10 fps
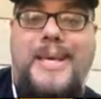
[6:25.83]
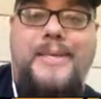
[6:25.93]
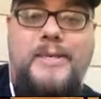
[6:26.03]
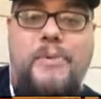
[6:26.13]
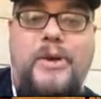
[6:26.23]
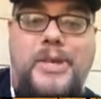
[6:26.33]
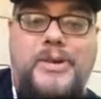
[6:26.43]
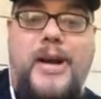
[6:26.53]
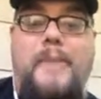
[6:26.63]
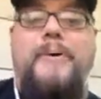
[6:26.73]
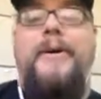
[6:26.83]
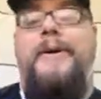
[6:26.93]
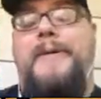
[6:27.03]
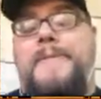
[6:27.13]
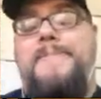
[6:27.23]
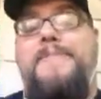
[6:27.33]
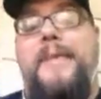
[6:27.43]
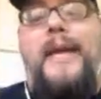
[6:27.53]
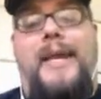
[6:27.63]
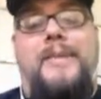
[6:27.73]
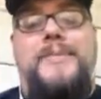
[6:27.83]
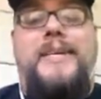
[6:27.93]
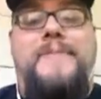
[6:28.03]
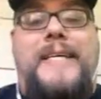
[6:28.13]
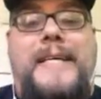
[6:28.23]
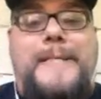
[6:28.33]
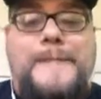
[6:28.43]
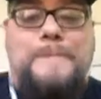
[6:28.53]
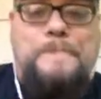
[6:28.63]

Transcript: sprung the trap, getting themselves killed.